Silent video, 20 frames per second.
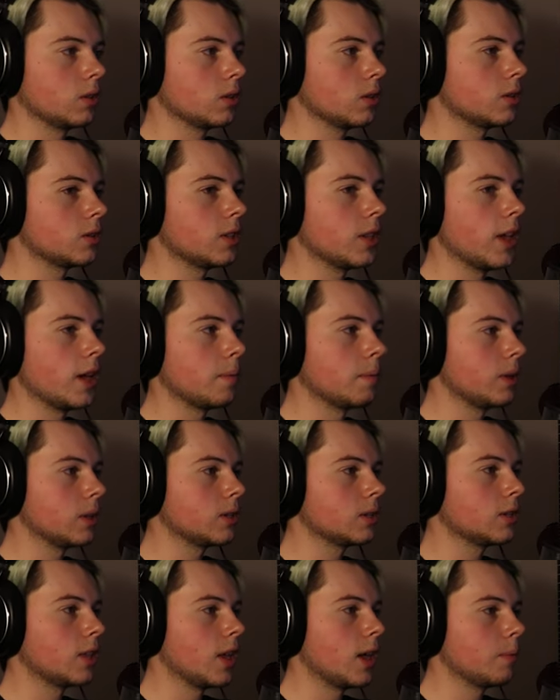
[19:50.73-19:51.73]
Because that
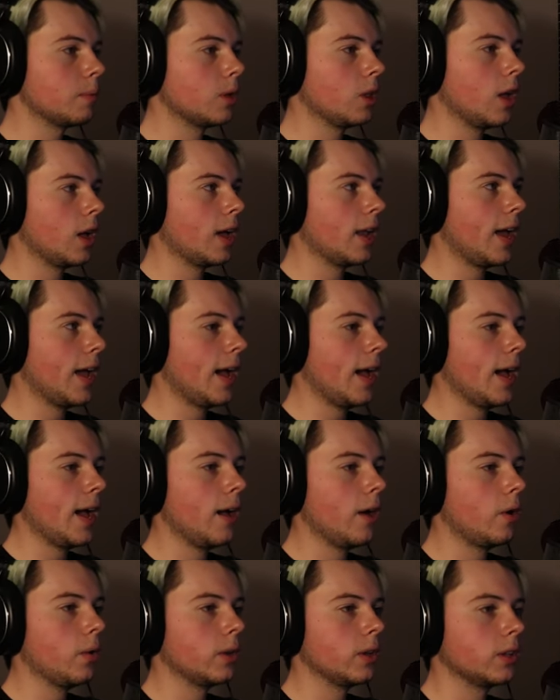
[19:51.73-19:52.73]
makes them a lot,
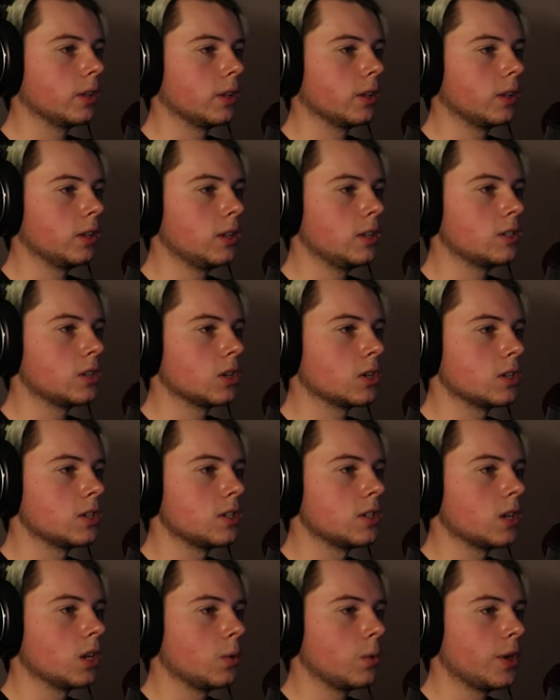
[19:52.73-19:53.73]
ow, e easier to
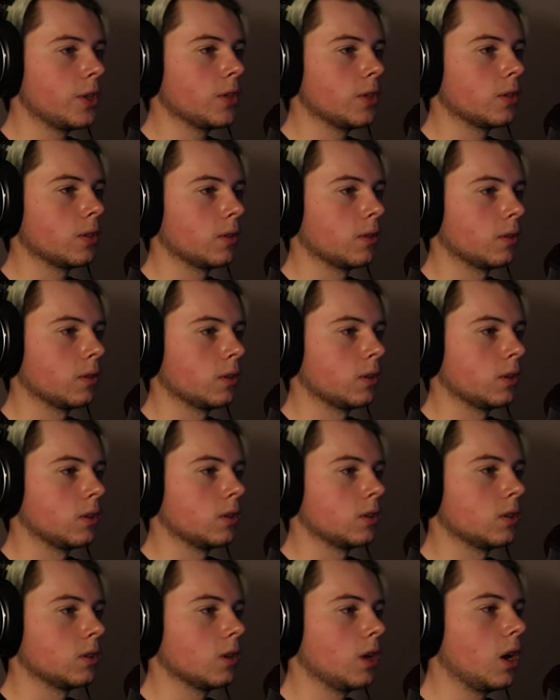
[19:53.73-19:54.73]
deal with.
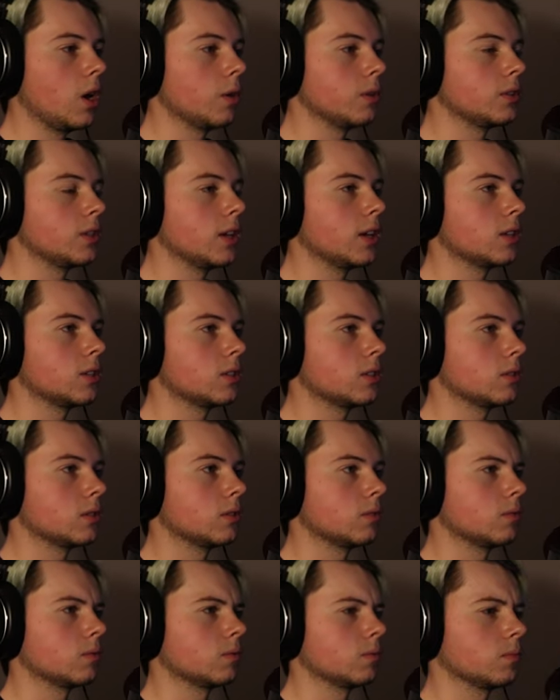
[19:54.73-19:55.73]
Oh, it takes
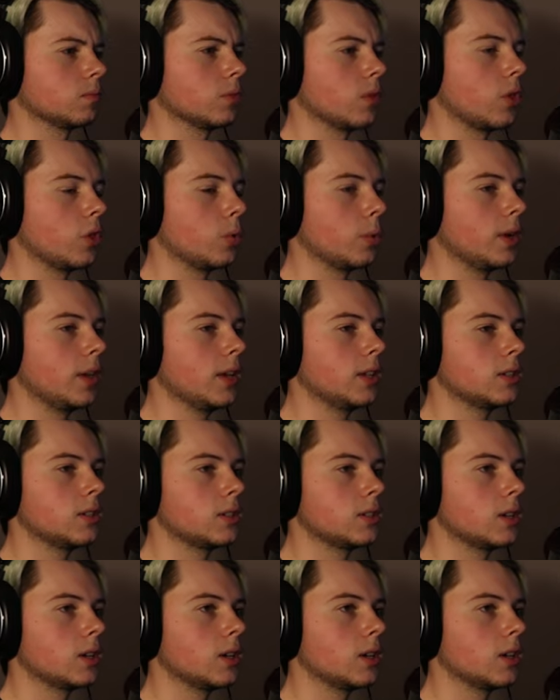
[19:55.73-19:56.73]
three hits
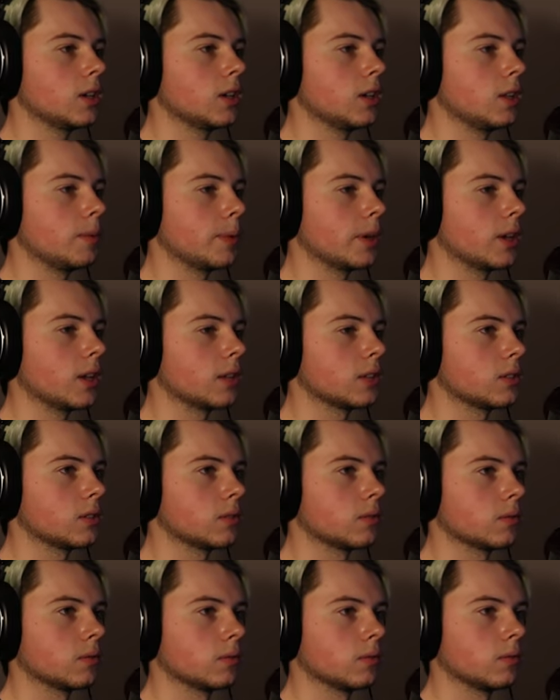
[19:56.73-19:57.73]
to kill him, I guess.
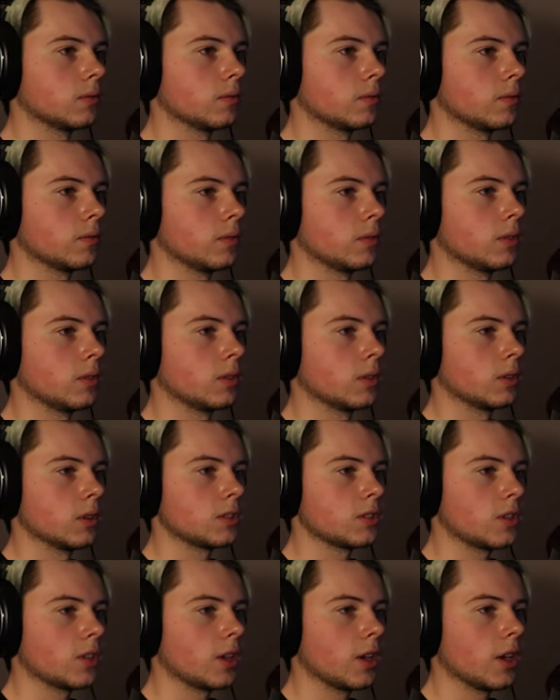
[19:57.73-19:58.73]
I
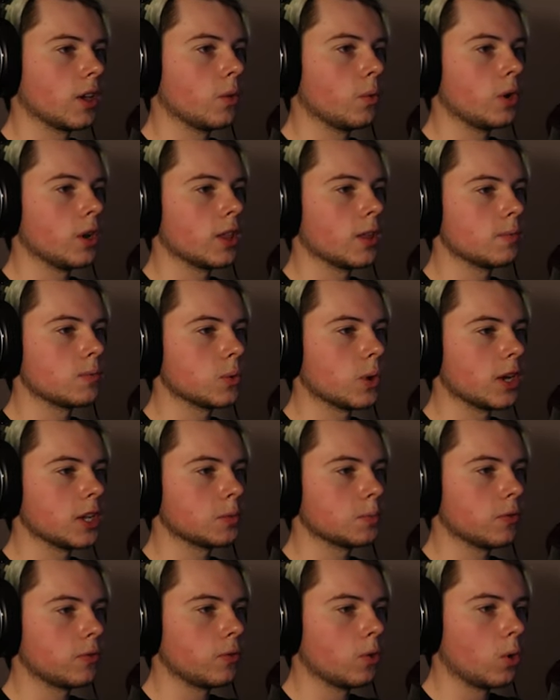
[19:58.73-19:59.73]
think I hit one of them twice
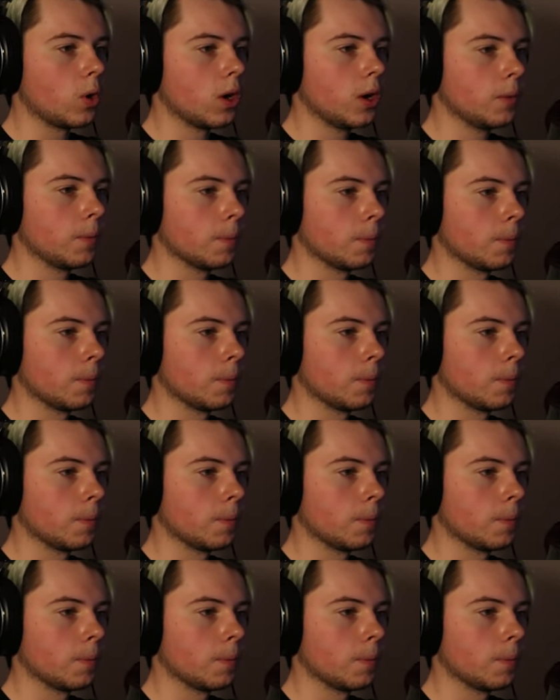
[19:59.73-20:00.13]
before.